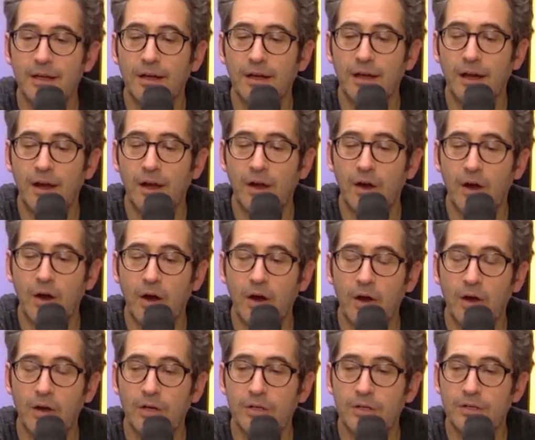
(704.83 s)

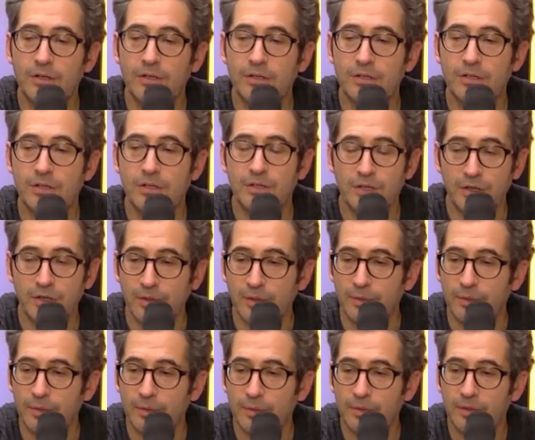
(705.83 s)
hard to
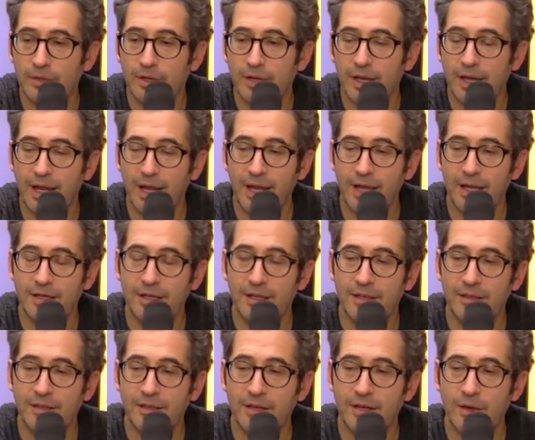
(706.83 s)
do and
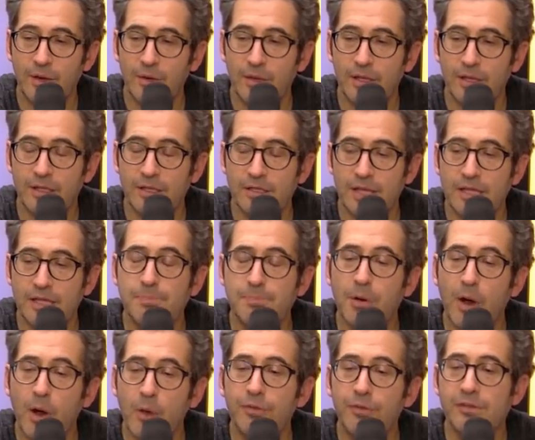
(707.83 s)
you know it's it's
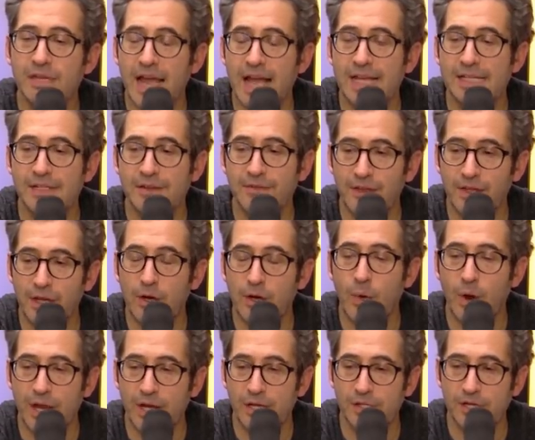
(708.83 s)
both sides of the
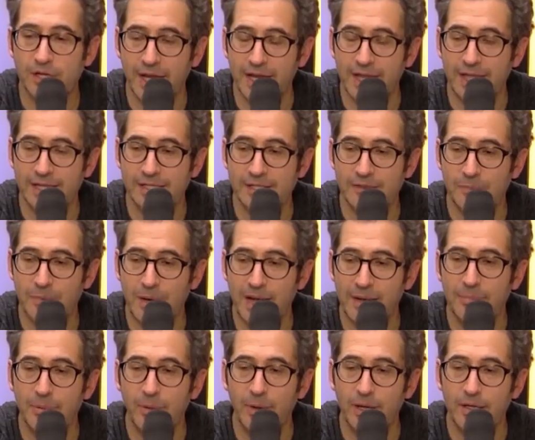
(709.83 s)
equation i guess is my
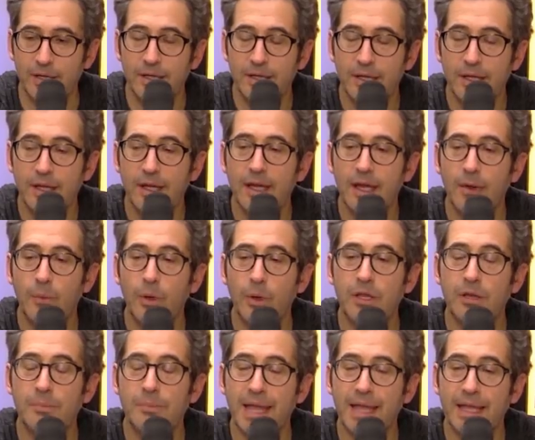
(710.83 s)
point and we
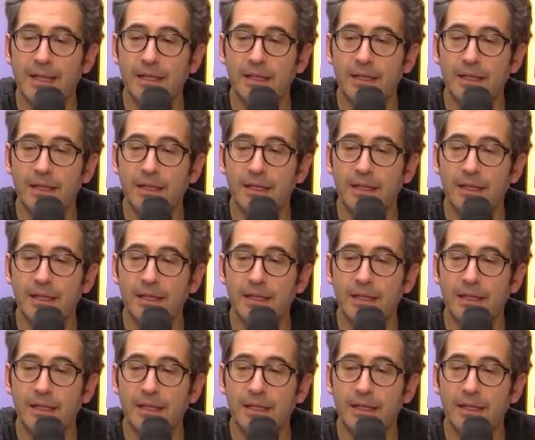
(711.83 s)
could hard make it hard